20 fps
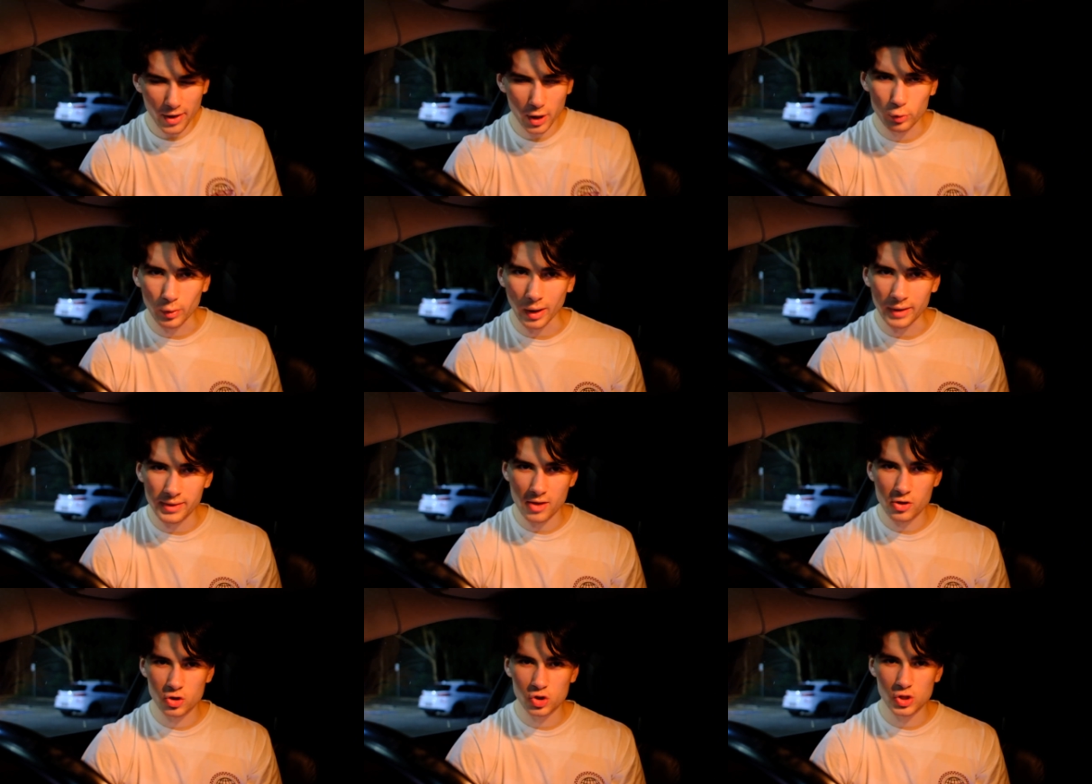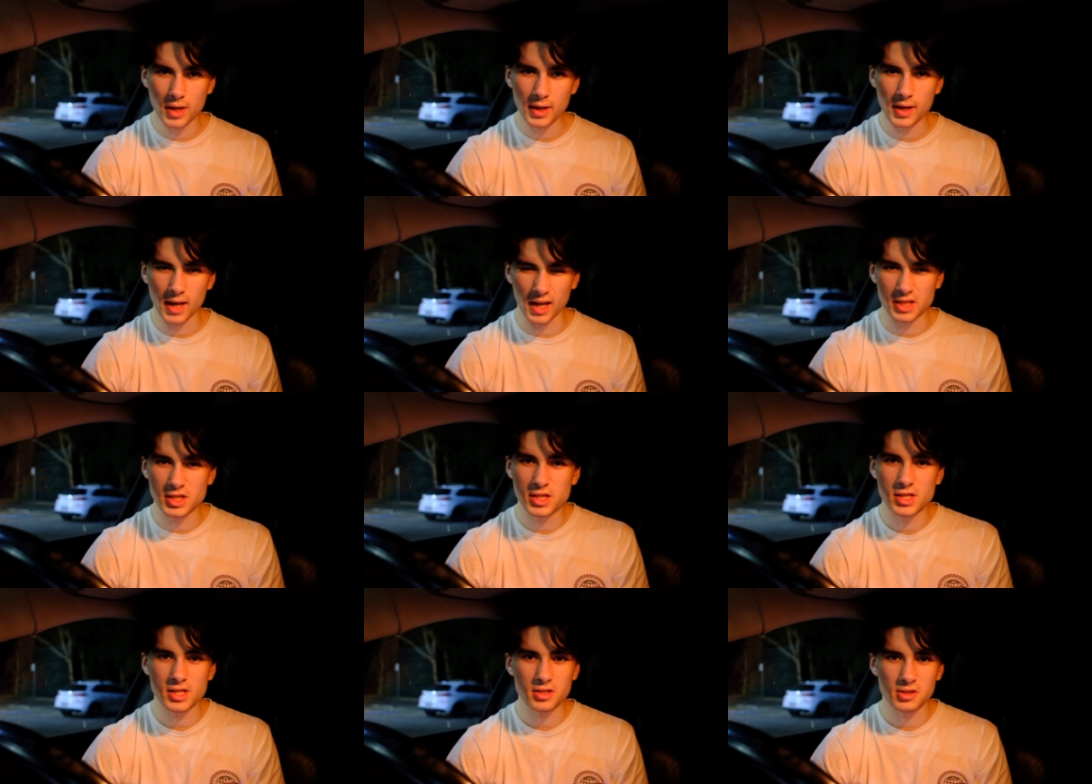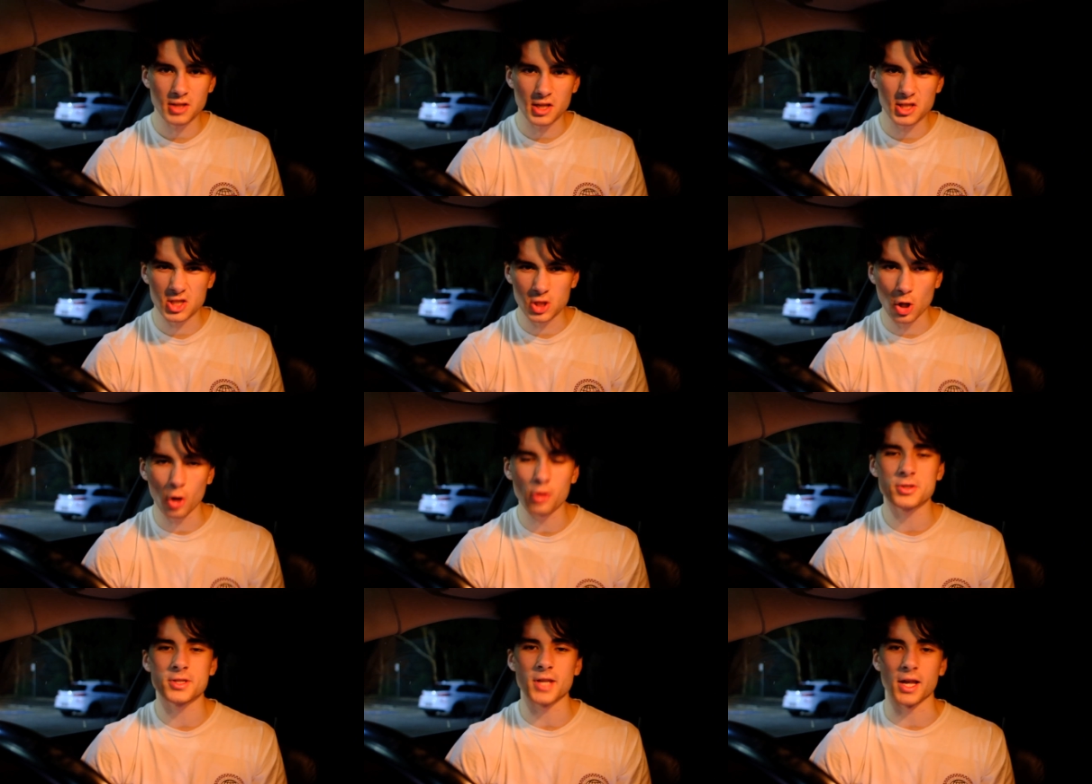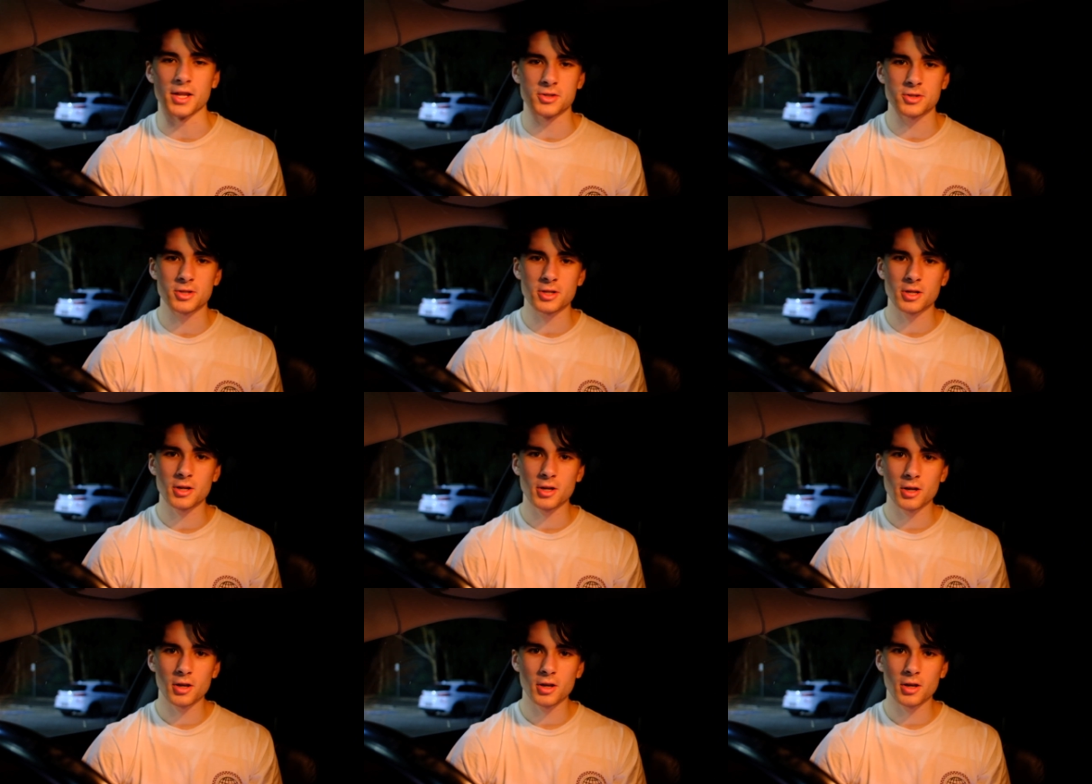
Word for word: grade that shit? It's it's nonsense.